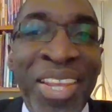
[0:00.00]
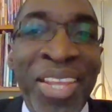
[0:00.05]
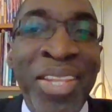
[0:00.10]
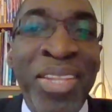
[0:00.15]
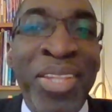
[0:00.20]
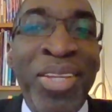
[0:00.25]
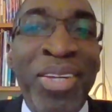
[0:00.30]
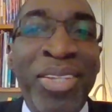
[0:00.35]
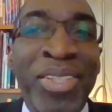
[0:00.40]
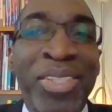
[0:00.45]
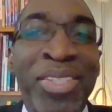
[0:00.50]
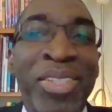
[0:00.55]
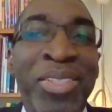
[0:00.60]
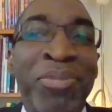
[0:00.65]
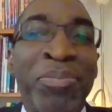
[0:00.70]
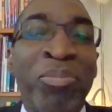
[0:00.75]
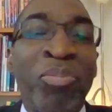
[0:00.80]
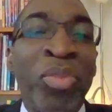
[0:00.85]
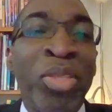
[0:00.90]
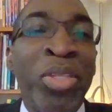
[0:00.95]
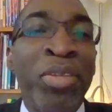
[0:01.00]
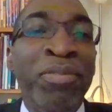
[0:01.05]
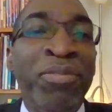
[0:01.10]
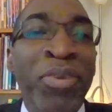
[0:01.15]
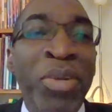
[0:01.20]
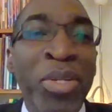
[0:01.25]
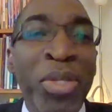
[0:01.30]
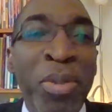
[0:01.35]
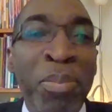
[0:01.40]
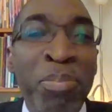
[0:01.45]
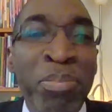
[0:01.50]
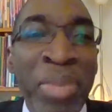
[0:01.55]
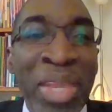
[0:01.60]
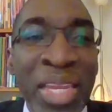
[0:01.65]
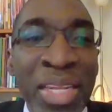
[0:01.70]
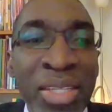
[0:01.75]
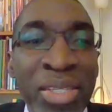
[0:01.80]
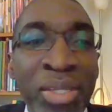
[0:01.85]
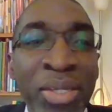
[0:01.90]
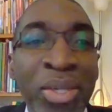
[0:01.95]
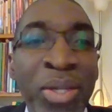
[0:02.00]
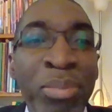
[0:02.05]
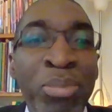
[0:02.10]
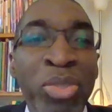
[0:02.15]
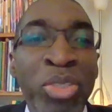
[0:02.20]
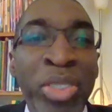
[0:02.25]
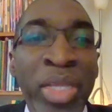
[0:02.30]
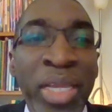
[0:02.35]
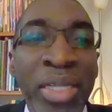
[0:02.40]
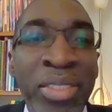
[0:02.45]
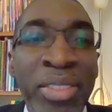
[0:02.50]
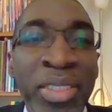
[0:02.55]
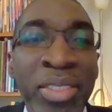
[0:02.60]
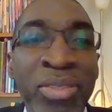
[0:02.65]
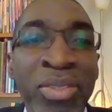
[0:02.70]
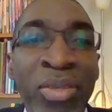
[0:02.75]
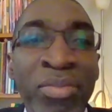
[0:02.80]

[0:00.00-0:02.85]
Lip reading: Thus, the fundamental objectives